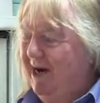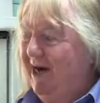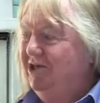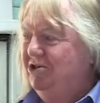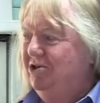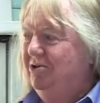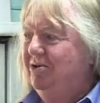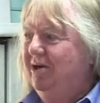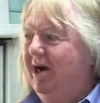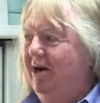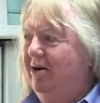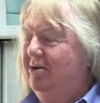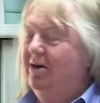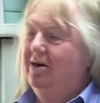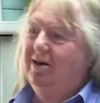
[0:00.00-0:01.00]
made you
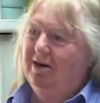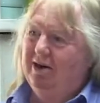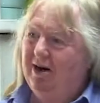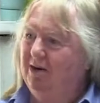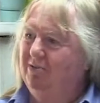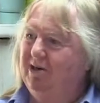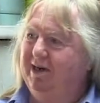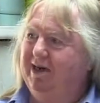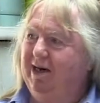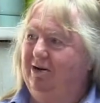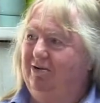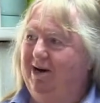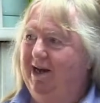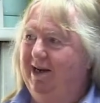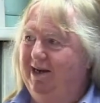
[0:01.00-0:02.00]
go, I want to
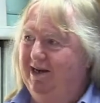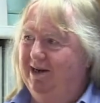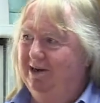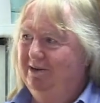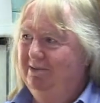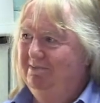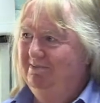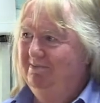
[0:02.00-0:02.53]
go rallying?